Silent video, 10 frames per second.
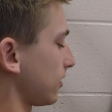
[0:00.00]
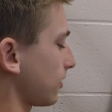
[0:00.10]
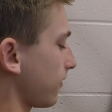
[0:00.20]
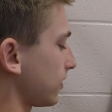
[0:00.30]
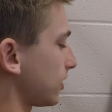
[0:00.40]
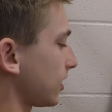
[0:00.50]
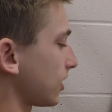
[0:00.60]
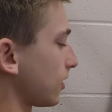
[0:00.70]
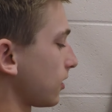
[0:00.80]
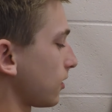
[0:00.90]

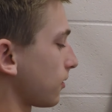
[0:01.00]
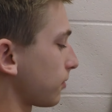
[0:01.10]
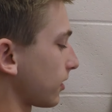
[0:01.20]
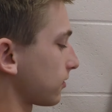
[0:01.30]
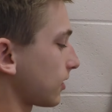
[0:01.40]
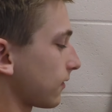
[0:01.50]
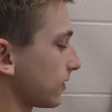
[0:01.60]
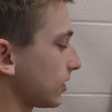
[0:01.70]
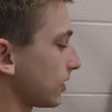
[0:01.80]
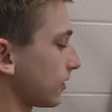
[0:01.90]
17 plus
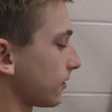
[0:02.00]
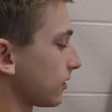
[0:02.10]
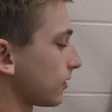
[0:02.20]
17